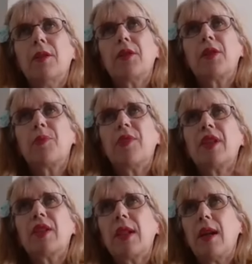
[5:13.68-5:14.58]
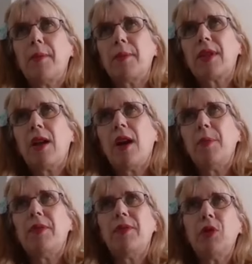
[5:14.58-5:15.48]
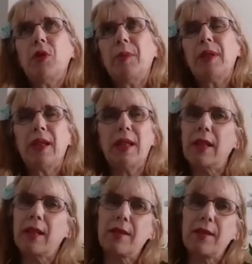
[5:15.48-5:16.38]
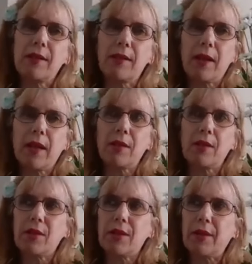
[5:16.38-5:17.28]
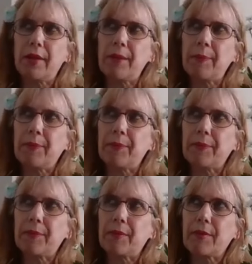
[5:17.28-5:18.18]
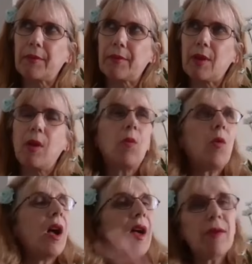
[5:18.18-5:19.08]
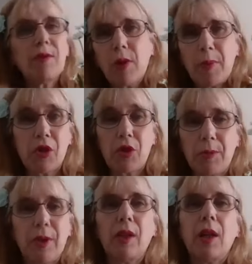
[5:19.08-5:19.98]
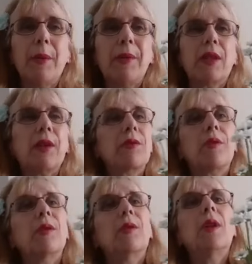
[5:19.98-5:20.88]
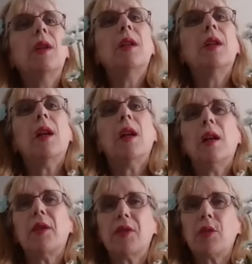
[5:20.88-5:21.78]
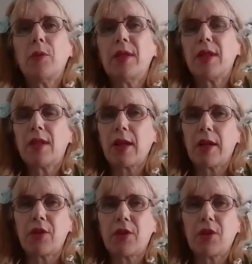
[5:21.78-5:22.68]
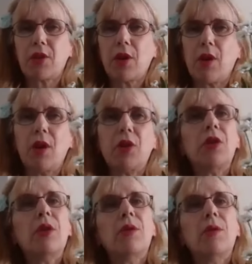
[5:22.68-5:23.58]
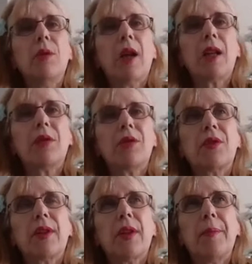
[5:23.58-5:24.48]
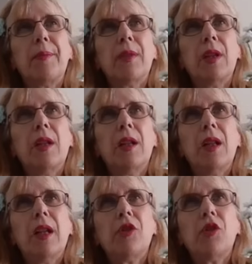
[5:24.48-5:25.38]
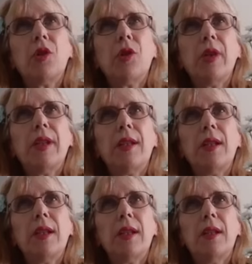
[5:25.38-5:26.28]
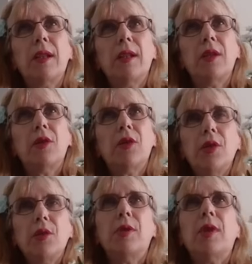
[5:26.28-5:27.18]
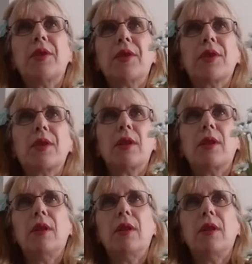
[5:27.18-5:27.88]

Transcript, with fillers: the springtime, time of new beginnings, and um, whatever rubbish you've been going through, uh, there's always the chance to start anew and um, enjoy the newness.